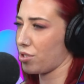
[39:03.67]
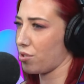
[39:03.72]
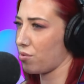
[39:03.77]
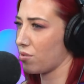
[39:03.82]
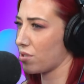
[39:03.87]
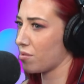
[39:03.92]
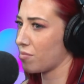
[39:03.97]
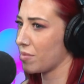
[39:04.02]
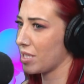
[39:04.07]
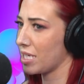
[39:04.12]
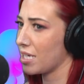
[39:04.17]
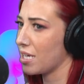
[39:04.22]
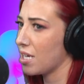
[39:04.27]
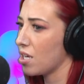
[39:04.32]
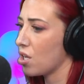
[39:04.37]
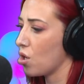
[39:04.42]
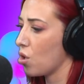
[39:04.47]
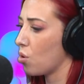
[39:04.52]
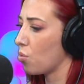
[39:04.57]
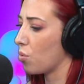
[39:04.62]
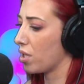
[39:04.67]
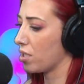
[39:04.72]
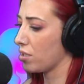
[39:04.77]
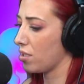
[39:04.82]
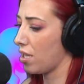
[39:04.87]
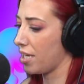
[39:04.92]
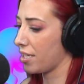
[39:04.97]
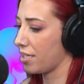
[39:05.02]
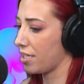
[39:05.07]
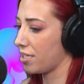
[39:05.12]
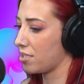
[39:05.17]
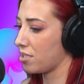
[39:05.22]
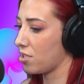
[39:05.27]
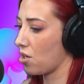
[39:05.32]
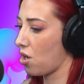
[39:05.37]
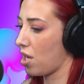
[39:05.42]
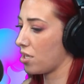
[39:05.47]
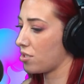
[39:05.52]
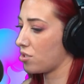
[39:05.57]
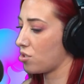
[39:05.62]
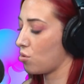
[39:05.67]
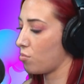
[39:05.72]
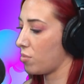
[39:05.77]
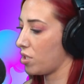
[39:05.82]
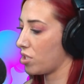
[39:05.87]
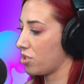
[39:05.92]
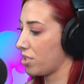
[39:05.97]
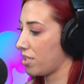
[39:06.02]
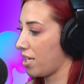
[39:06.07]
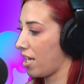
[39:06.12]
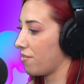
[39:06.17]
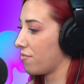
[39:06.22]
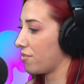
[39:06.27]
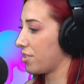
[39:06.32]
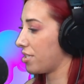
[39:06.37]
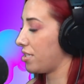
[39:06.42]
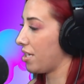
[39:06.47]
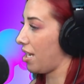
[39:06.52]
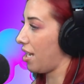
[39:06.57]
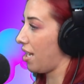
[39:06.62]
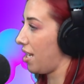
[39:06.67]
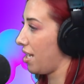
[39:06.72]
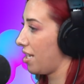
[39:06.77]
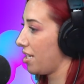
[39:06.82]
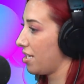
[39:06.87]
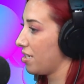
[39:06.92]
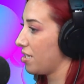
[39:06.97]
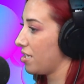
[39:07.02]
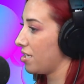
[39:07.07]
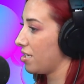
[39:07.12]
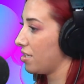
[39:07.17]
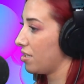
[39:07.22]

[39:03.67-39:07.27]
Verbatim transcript: two or something. Yeah. Where, like, it's not so much, like, every day...